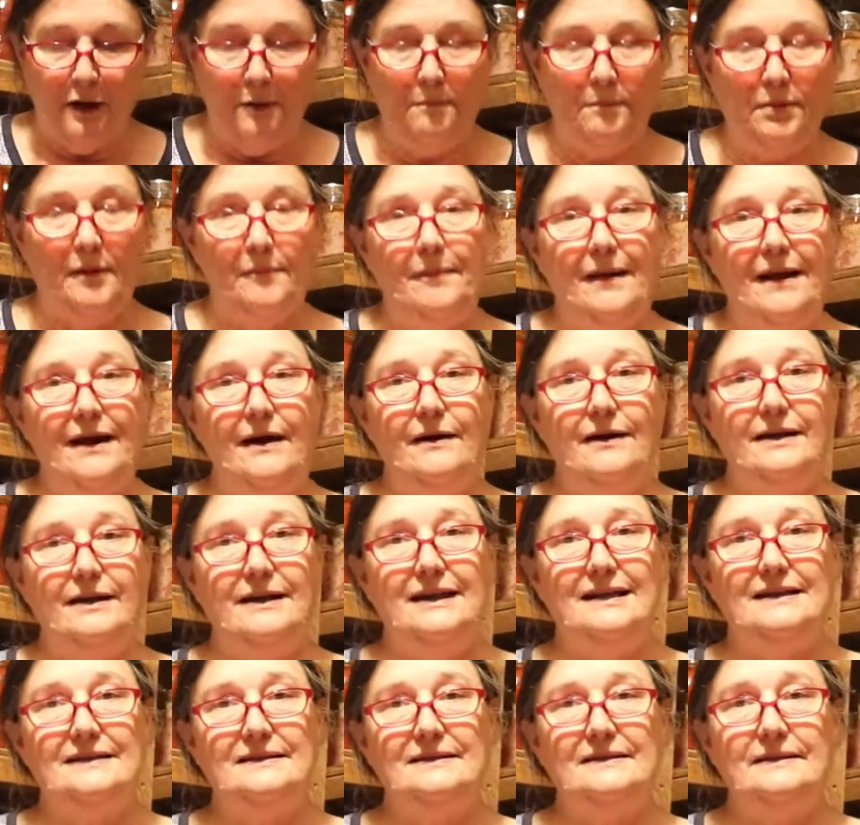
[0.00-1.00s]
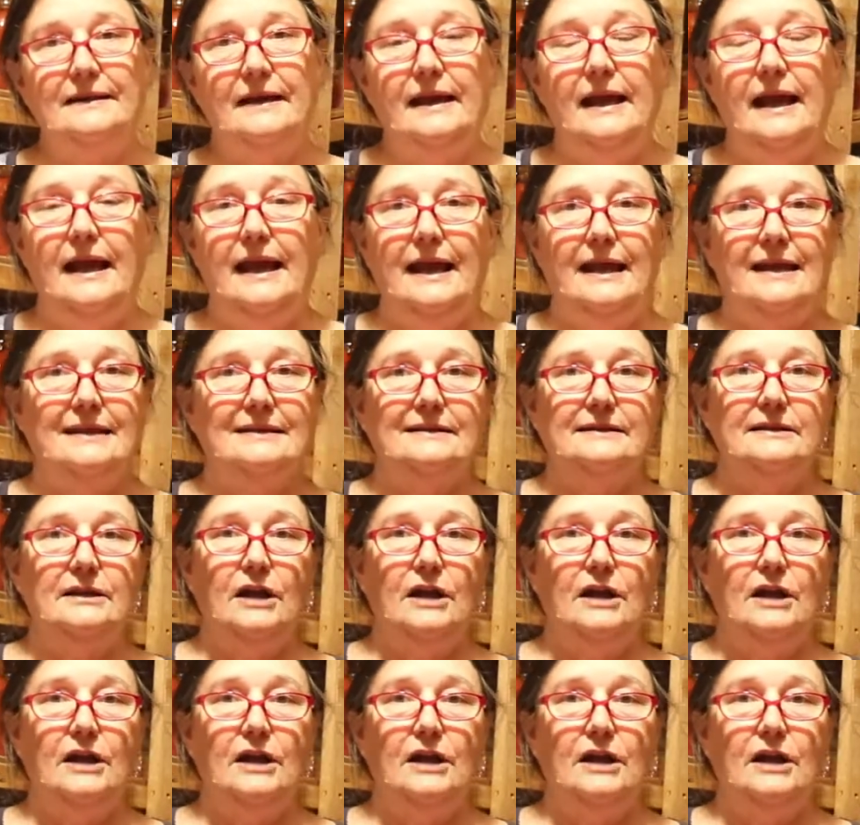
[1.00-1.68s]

preparedness is